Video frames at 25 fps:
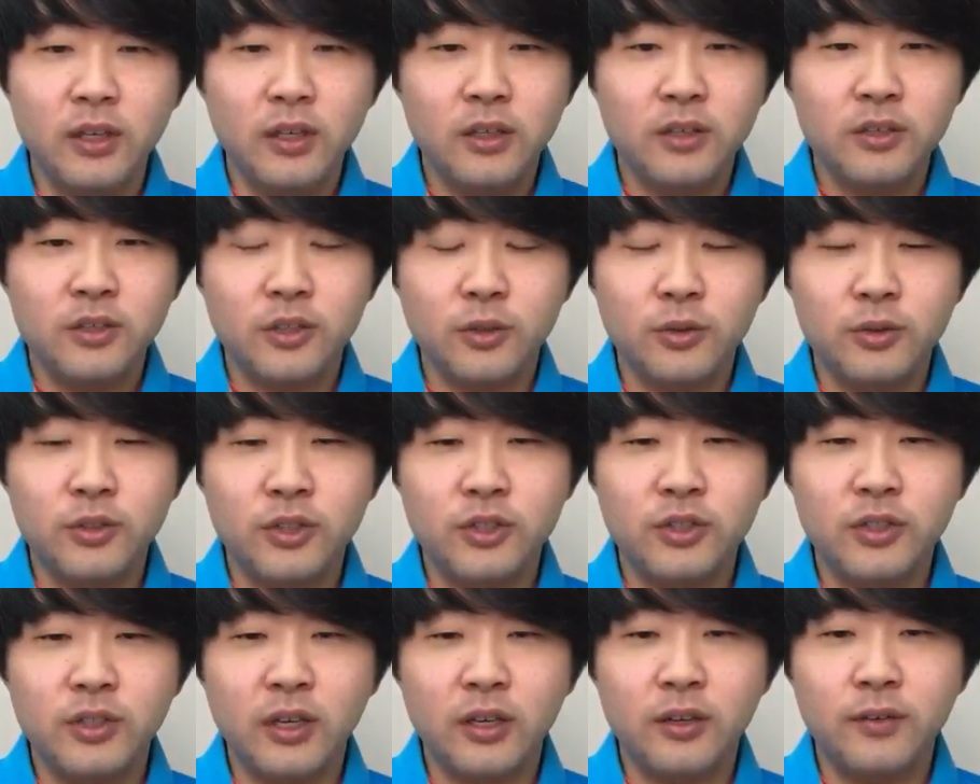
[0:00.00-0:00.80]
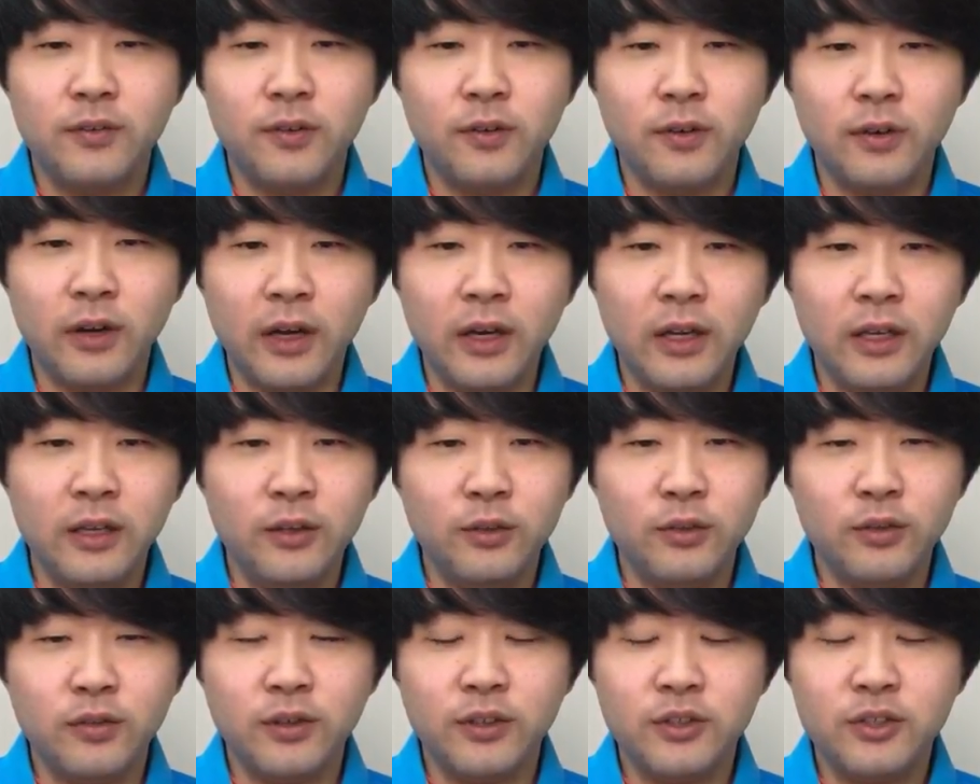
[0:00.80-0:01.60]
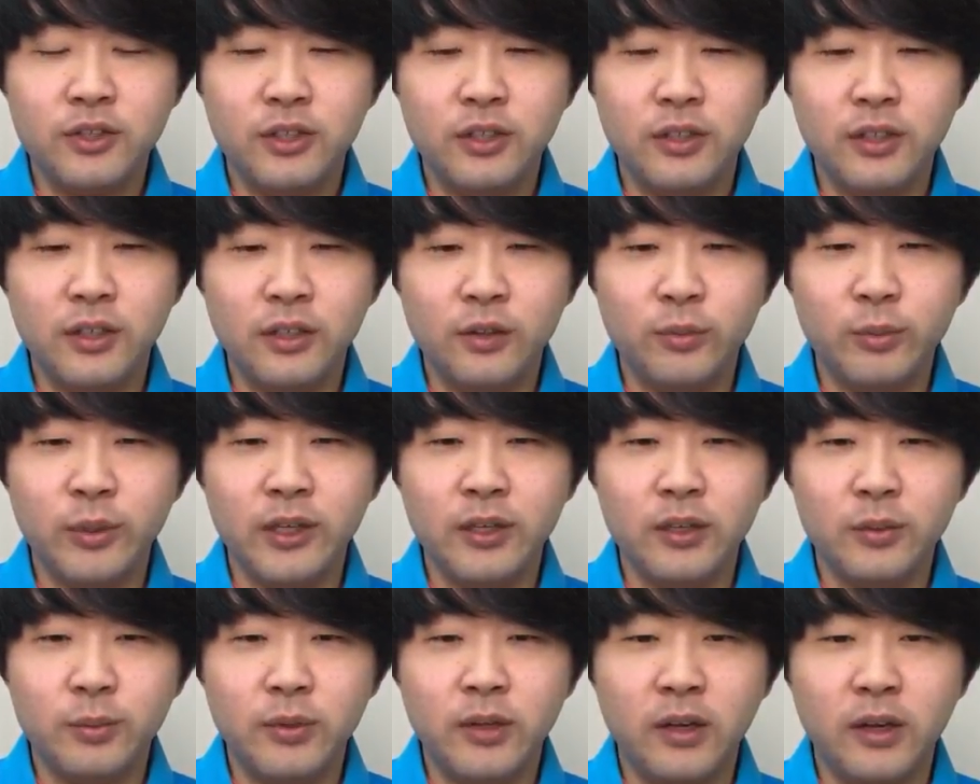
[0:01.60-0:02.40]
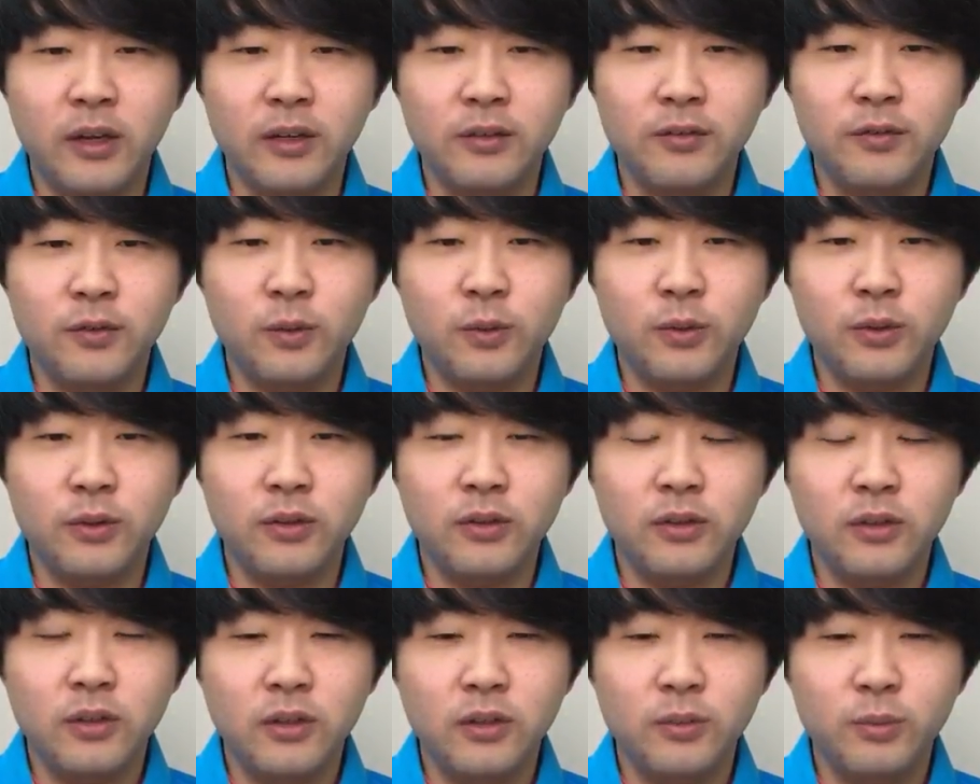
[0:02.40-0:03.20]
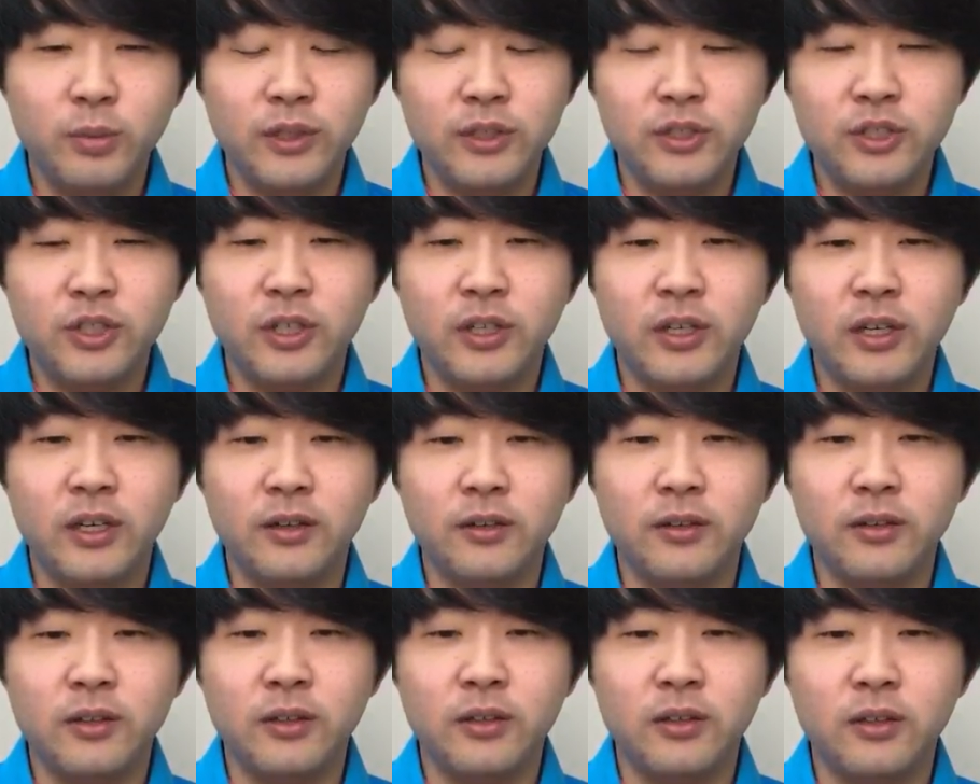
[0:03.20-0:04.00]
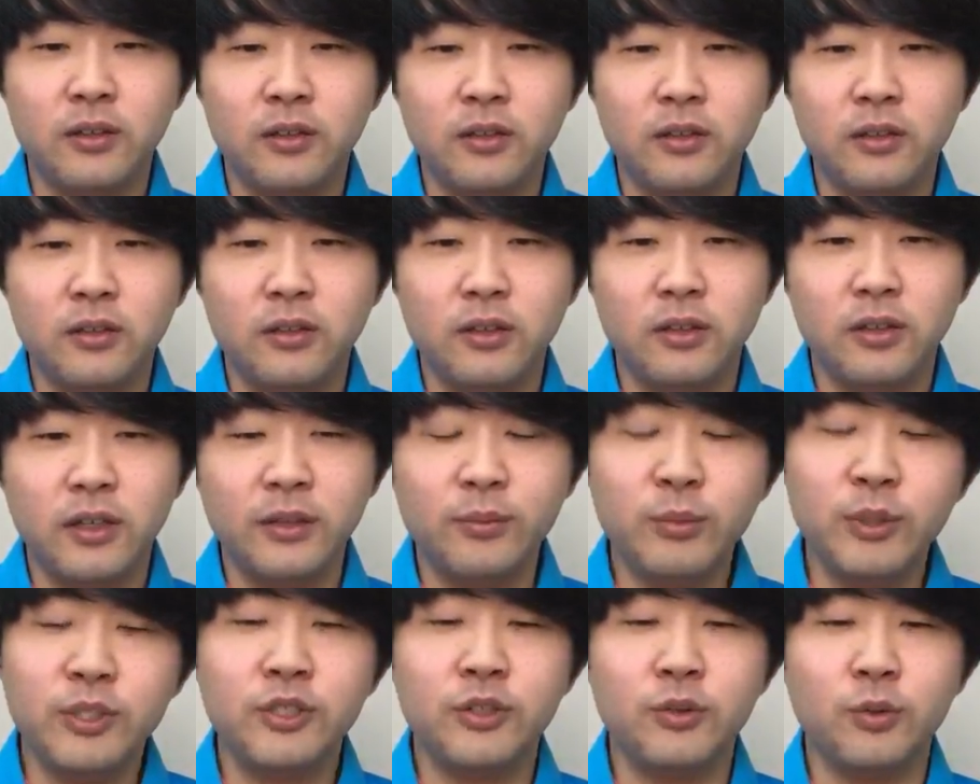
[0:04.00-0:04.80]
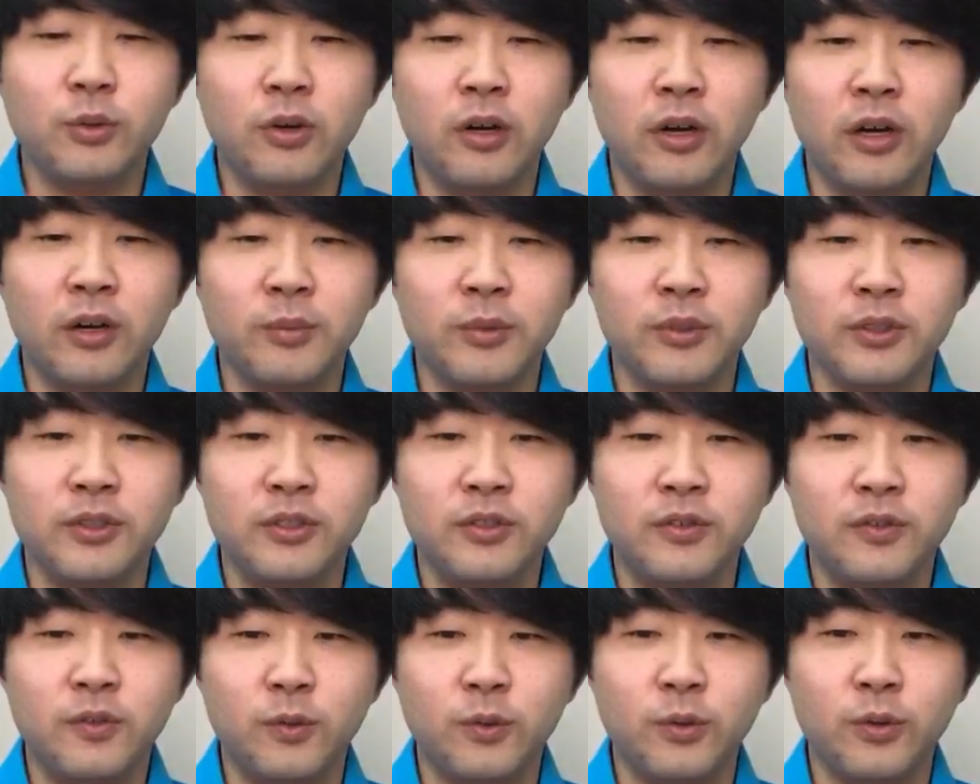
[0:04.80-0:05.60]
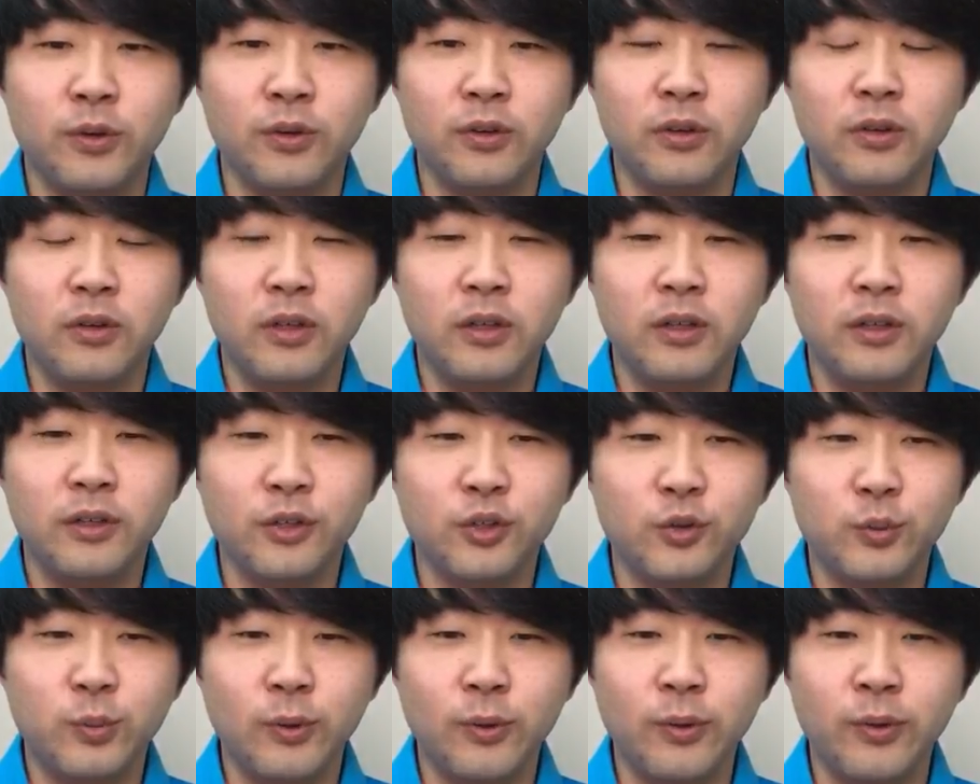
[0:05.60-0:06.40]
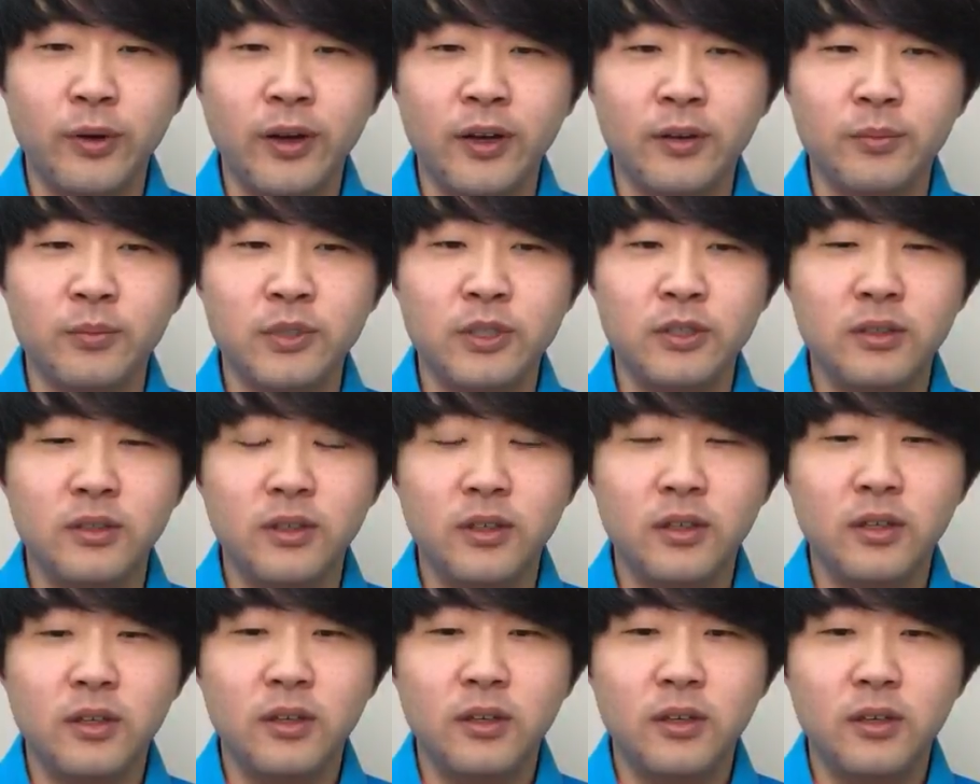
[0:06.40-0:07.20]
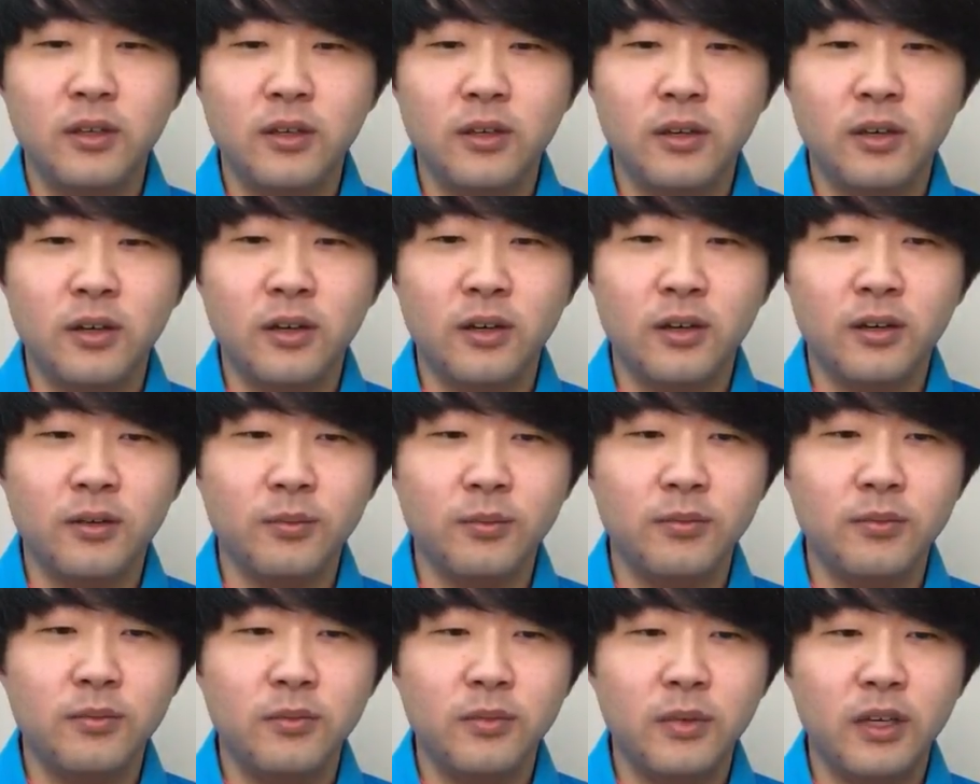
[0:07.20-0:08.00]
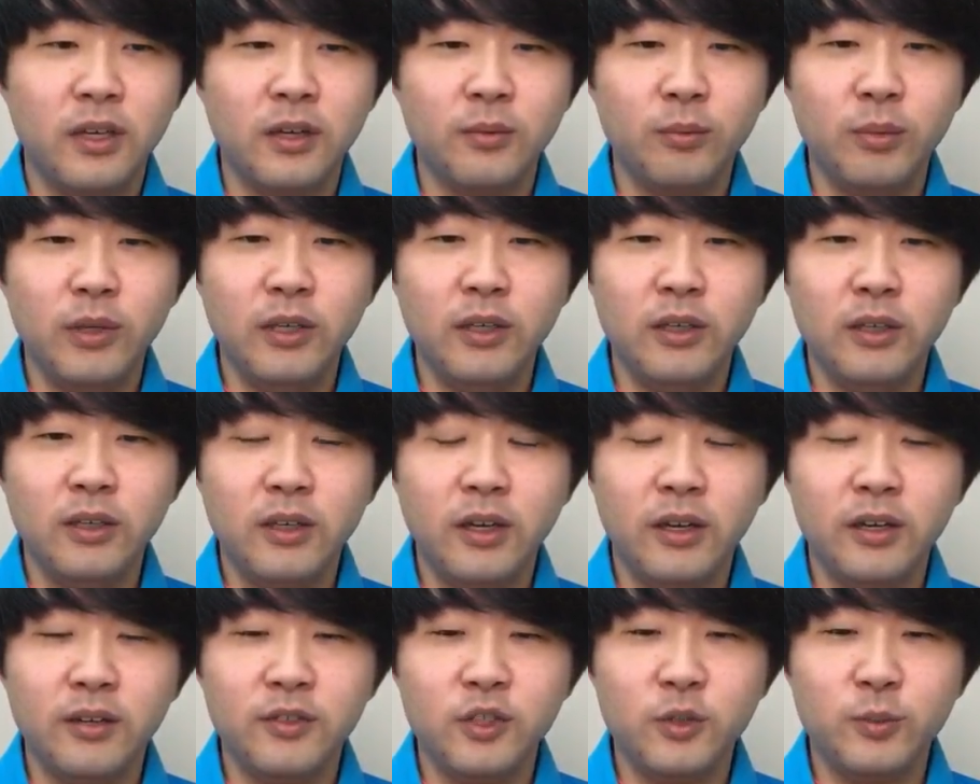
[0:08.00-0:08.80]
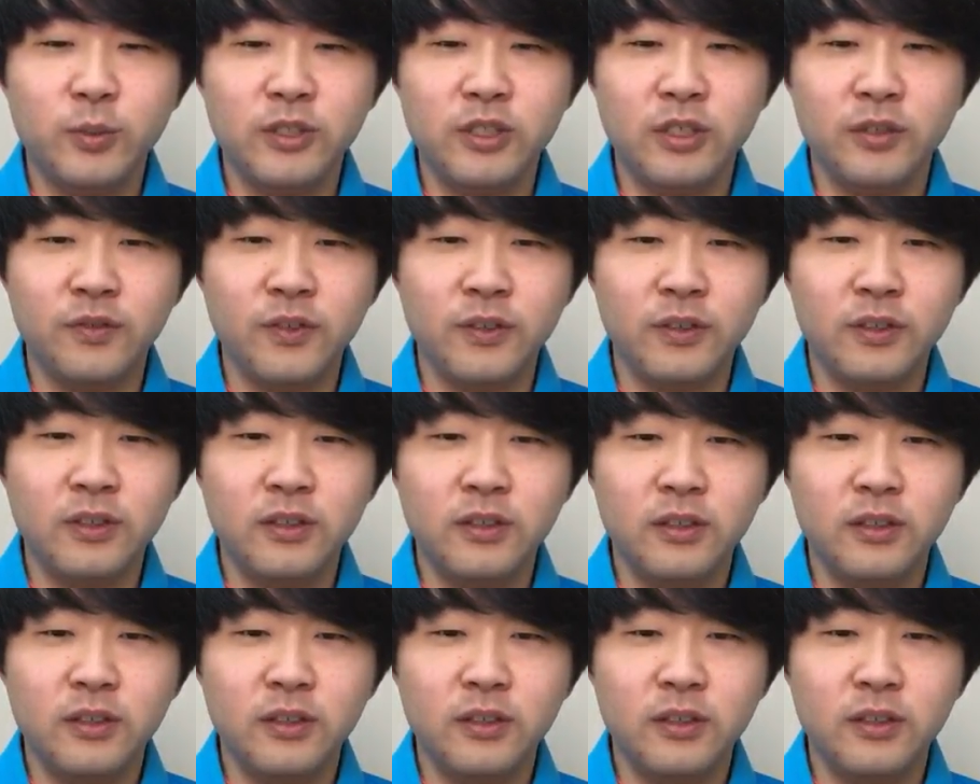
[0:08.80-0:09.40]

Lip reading: So just like for any university that you may apply for, please check out their admission requirements for those programs, and be kind of specific,